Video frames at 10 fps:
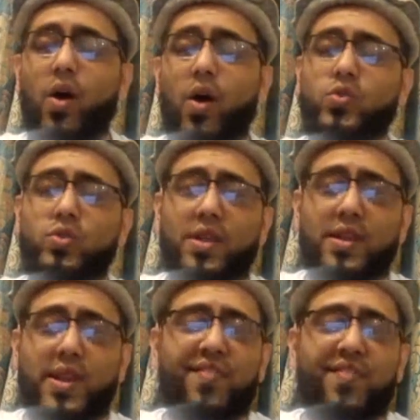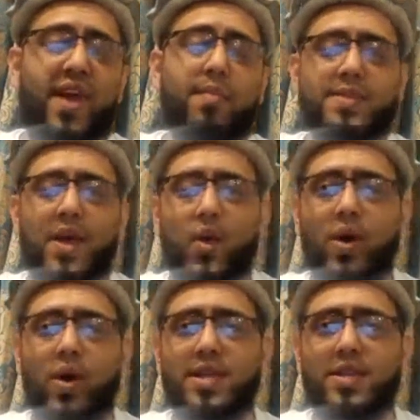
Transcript: or to the needy families who